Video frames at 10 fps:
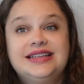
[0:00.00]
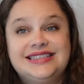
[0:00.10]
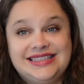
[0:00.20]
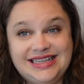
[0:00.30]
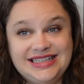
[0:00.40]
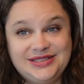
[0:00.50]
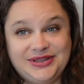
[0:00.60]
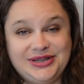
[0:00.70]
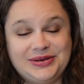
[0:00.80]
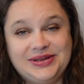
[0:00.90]
Today's
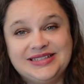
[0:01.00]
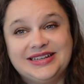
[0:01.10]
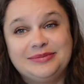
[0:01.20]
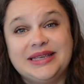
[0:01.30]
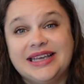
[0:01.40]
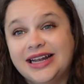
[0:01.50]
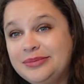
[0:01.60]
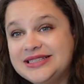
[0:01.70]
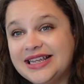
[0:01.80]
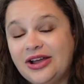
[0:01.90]
video is gonna be an
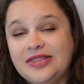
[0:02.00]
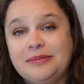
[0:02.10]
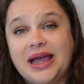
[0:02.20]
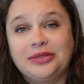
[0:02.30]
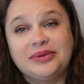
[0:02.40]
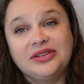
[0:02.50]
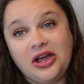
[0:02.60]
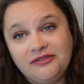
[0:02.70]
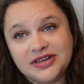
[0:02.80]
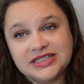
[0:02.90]
update on the Math with
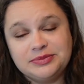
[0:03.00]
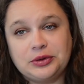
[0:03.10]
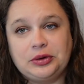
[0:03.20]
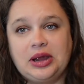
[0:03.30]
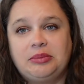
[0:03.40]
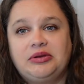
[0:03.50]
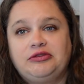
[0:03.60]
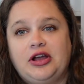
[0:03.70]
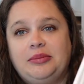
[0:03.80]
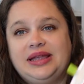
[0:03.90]
Confidence program
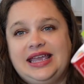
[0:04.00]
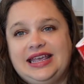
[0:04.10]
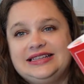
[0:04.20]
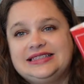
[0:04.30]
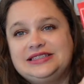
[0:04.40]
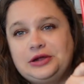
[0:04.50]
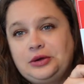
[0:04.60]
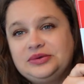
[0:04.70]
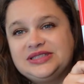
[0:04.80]
from Kate Snow.